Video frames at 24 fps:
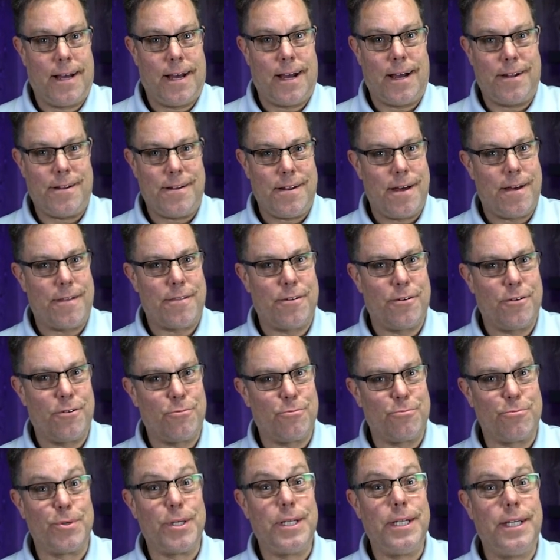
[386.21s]
another
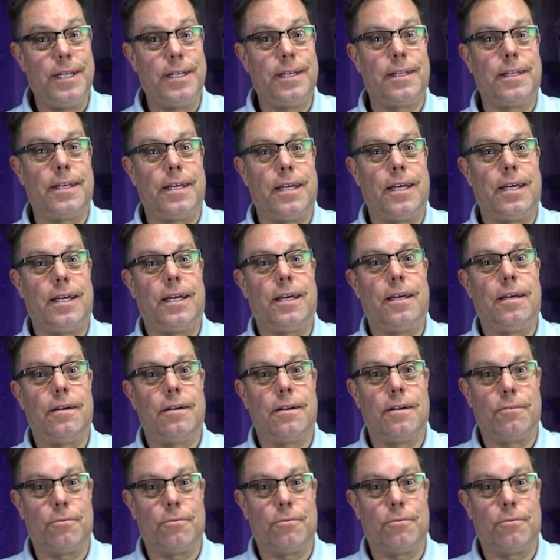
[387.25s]
really,